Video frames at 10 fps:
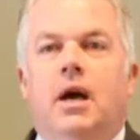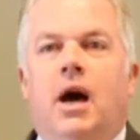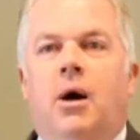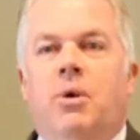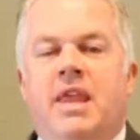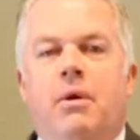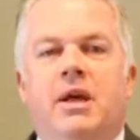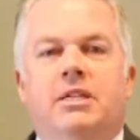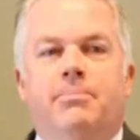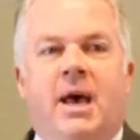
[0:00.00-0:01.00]
uh, when they
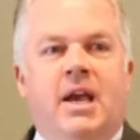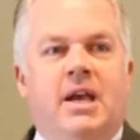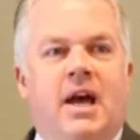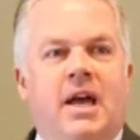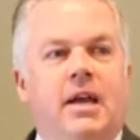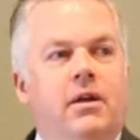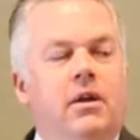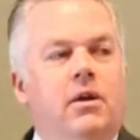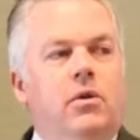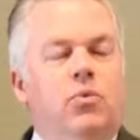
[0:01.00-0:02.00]
went to bed at night,
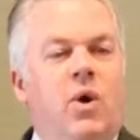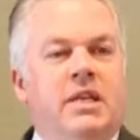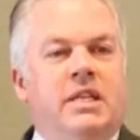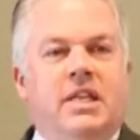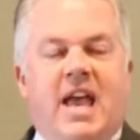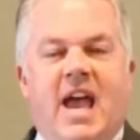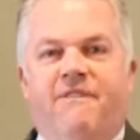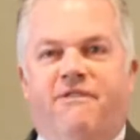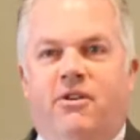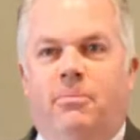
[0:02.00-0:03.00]
what did they
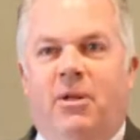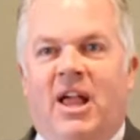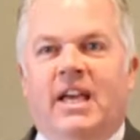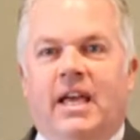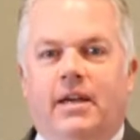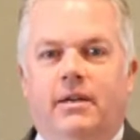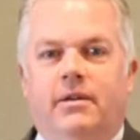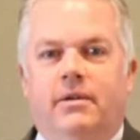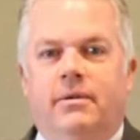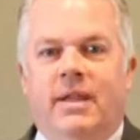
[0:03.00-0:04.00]
have for a blanket?
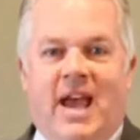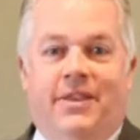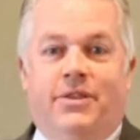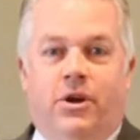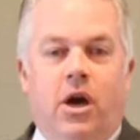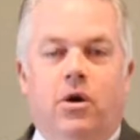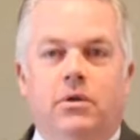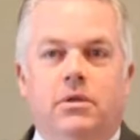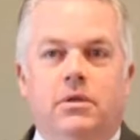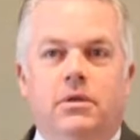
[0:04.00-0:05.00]
They had their
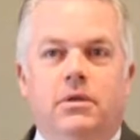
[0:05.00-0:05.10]
coat.